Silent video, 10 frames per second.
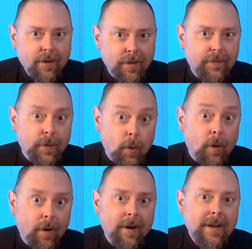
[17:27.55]
to the
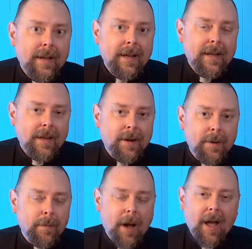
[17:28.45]
floor.
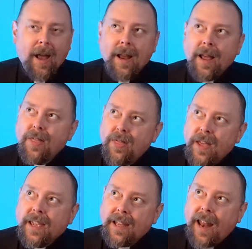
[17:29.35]
I
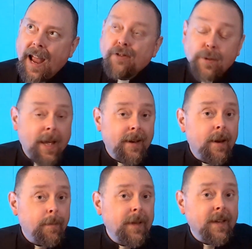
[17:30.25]
think it actually ended
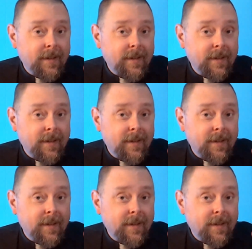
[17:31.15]
up being